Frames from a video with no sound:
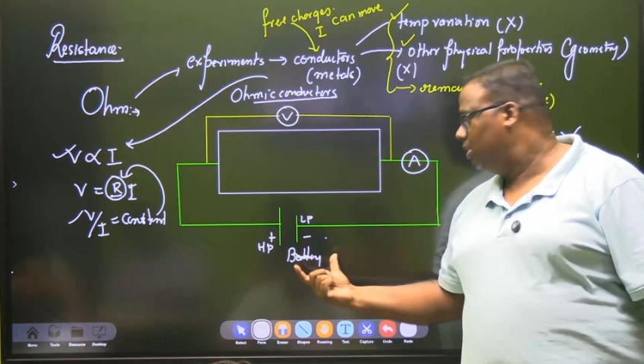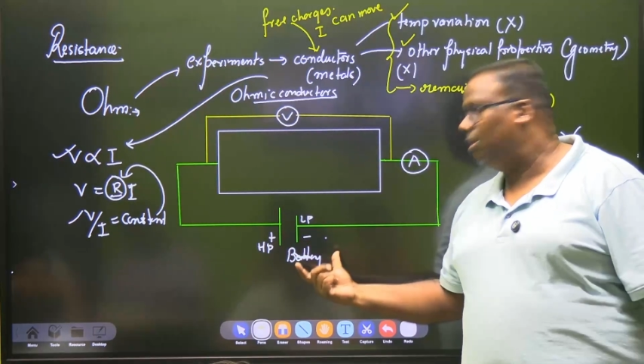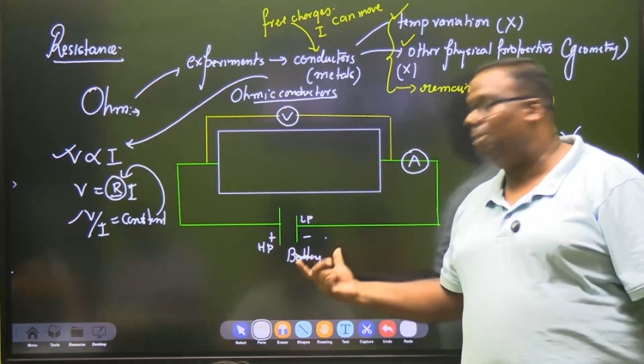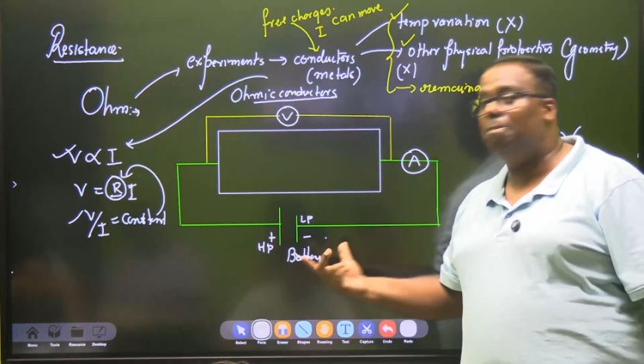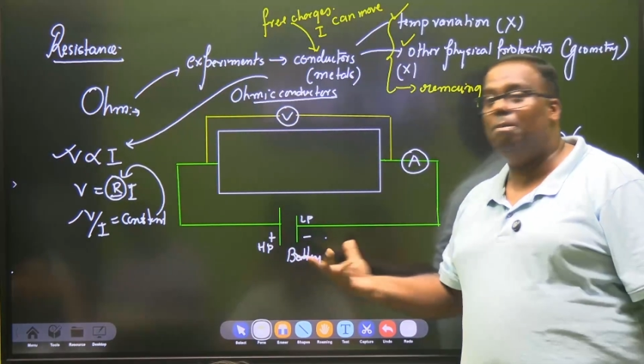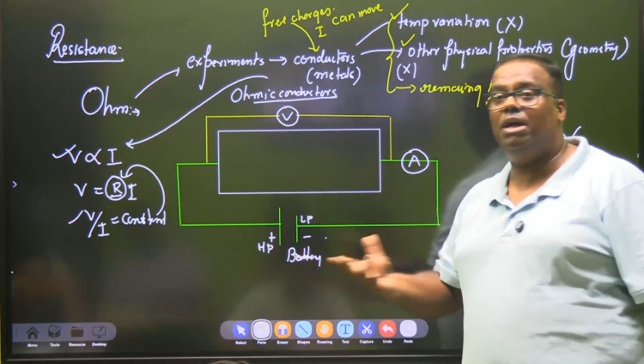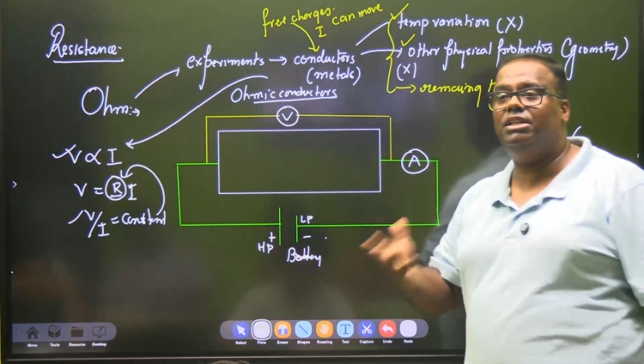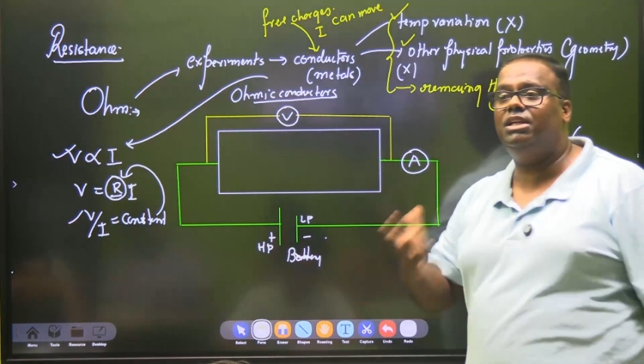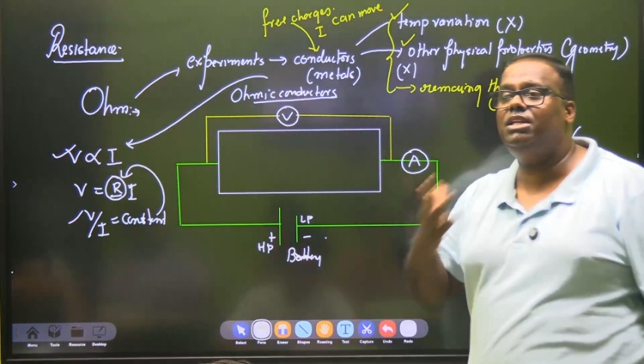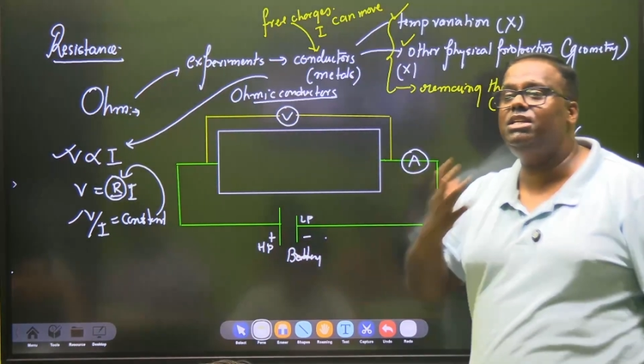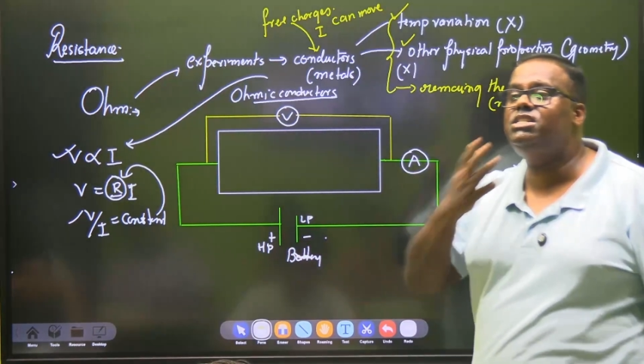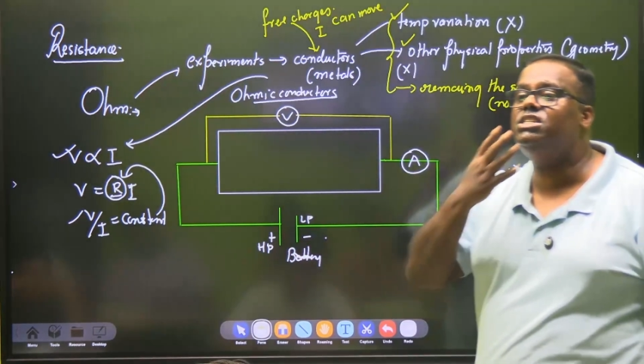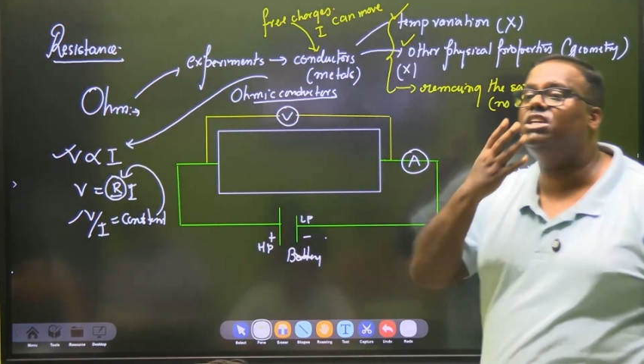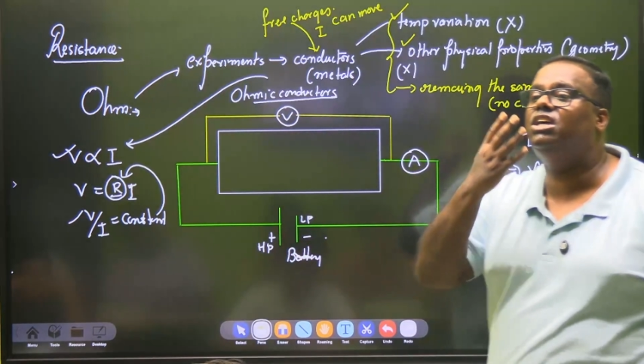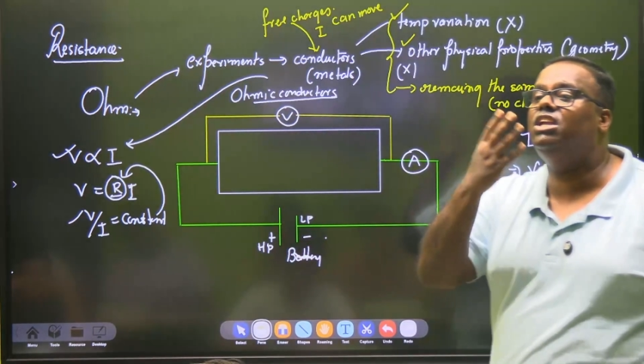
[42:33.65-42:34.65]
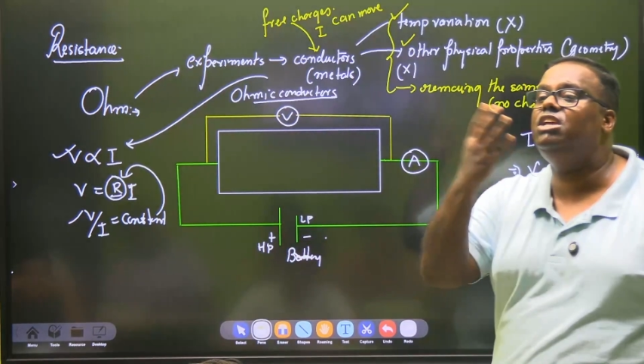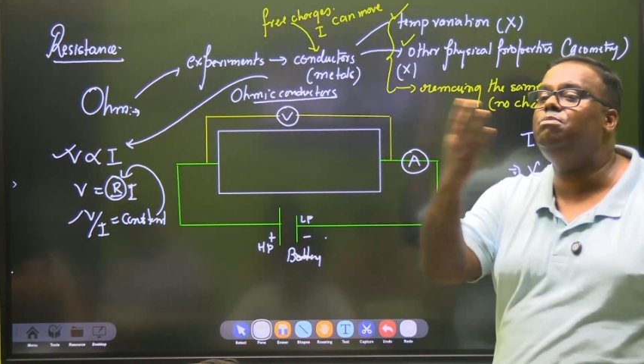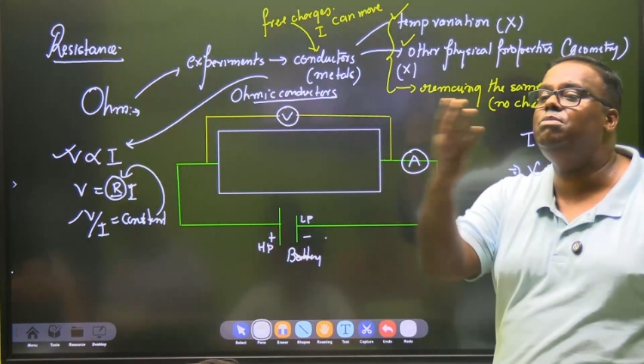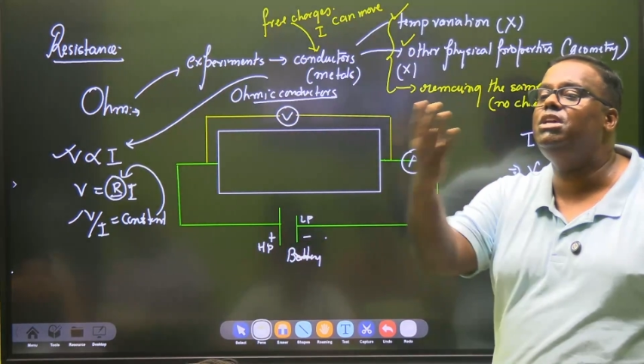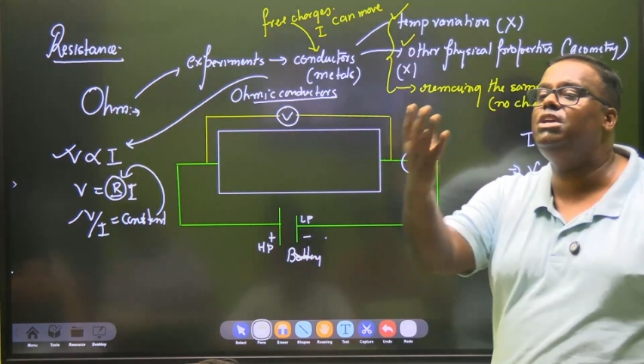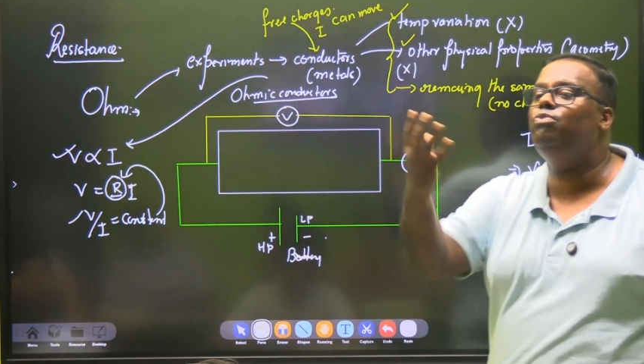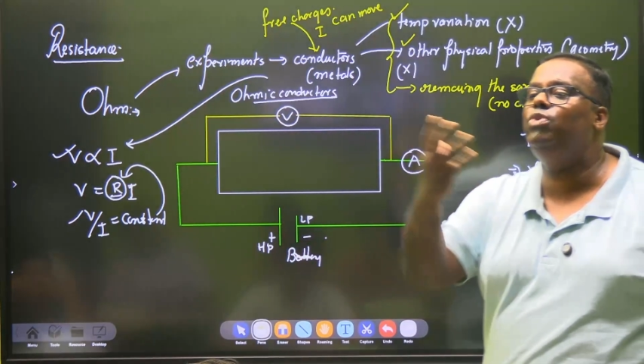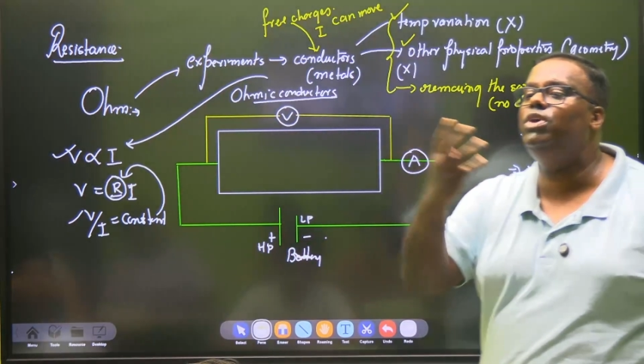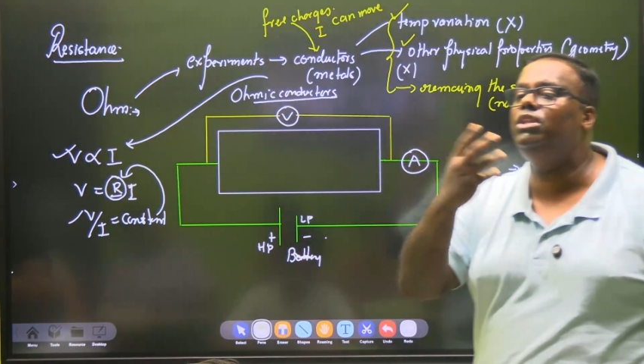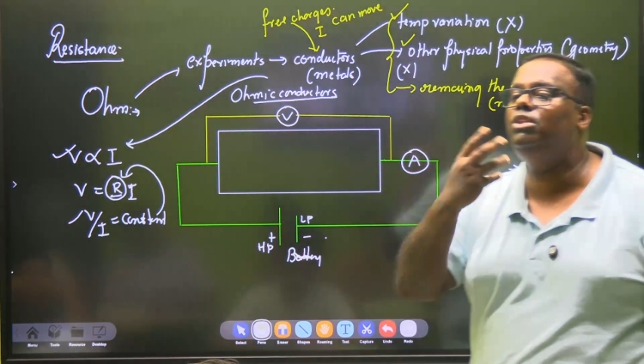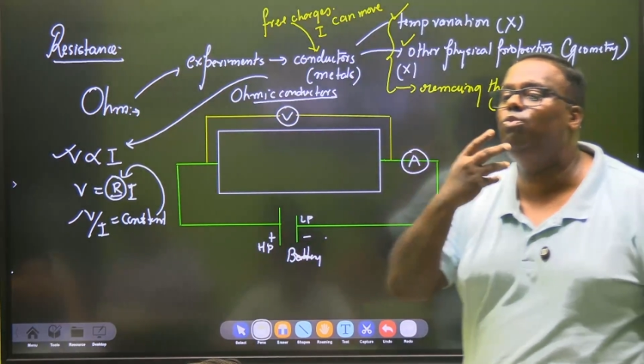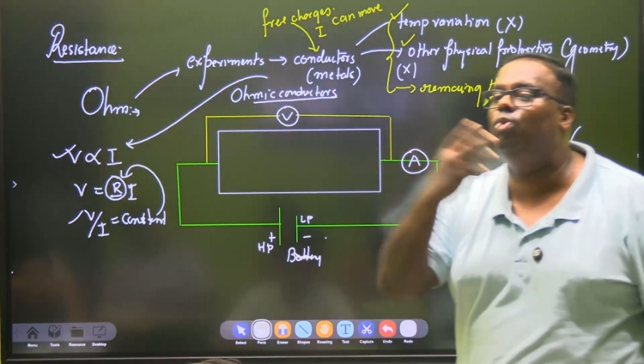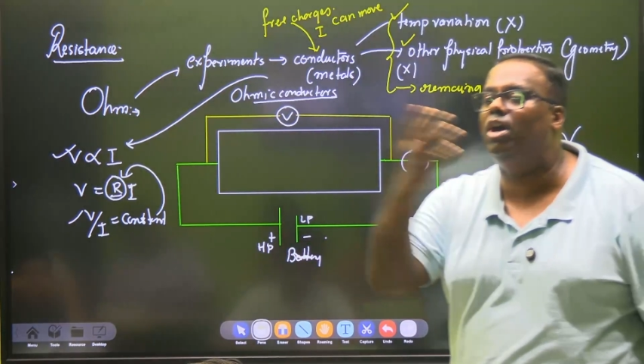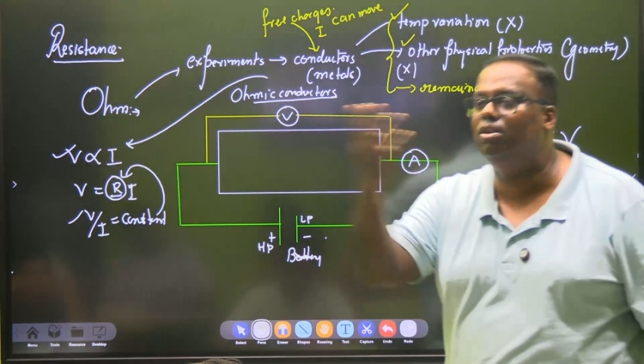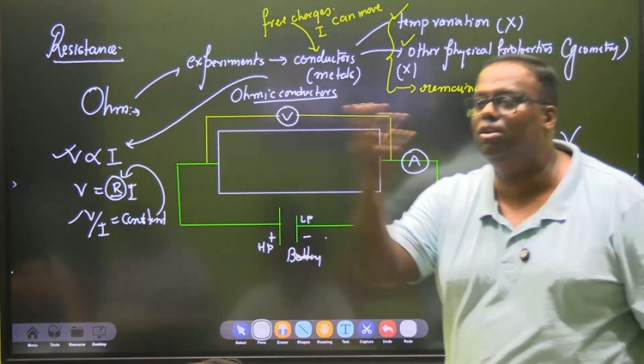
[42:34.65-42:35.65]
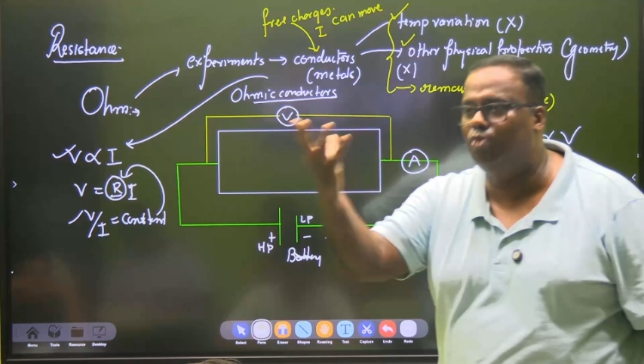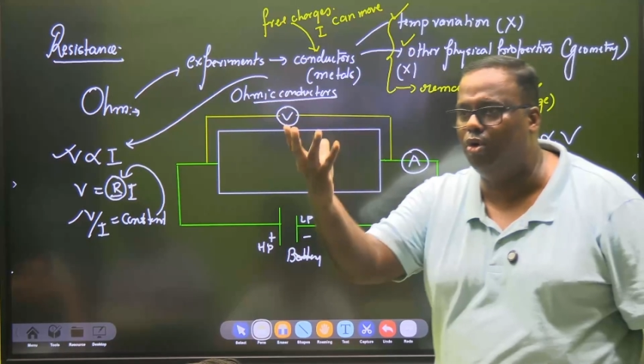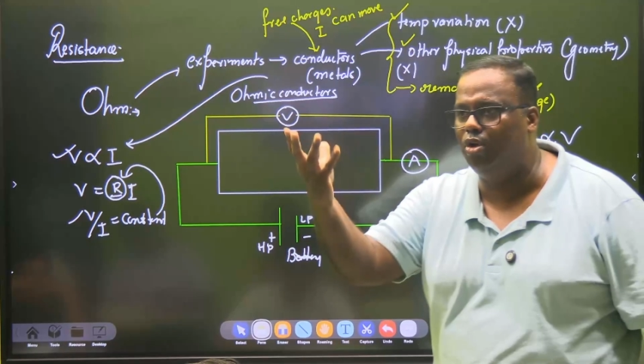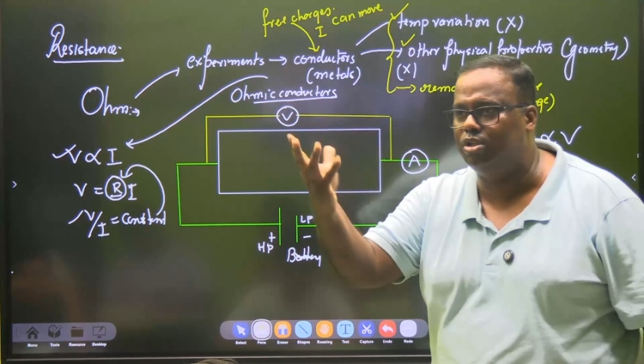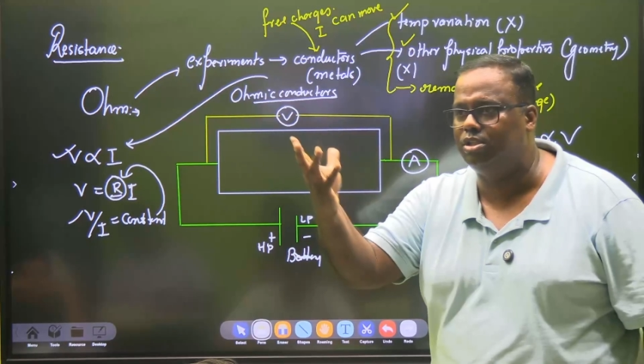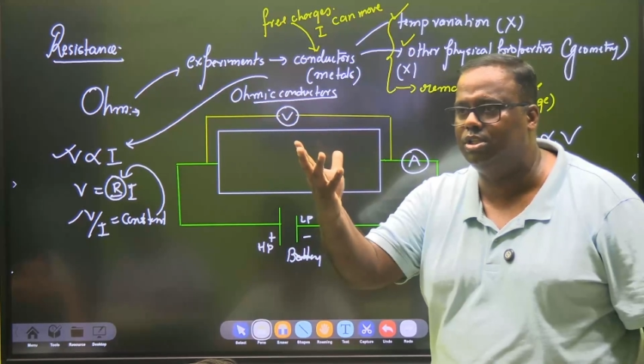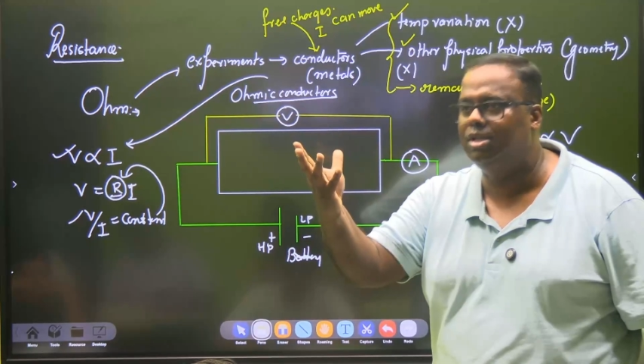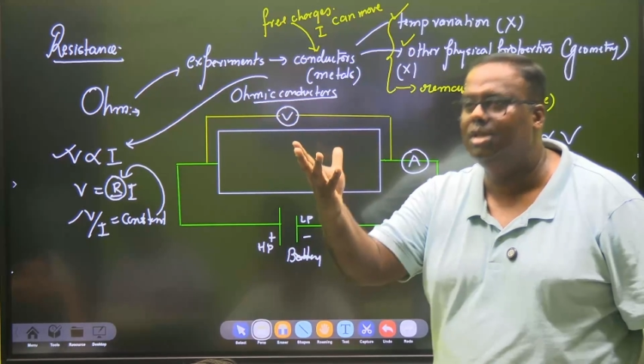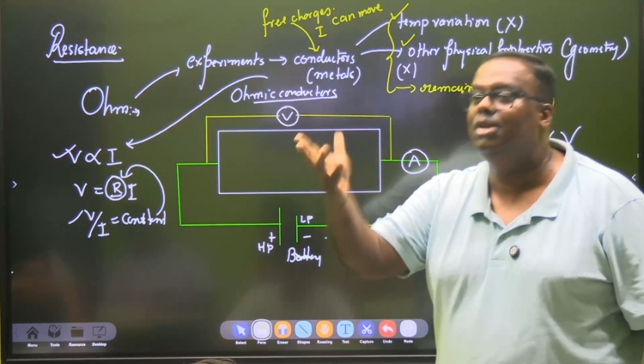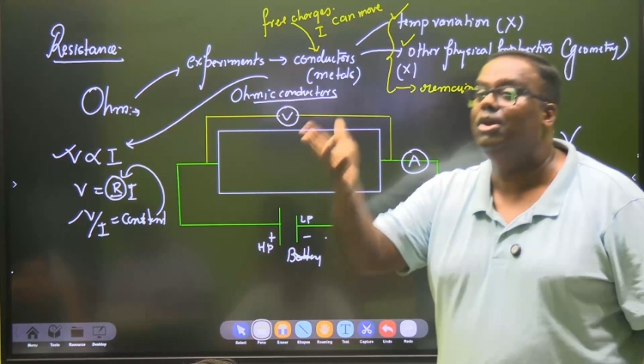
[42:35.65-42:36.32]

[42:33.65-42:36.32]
the mother is screaming with 1 volt.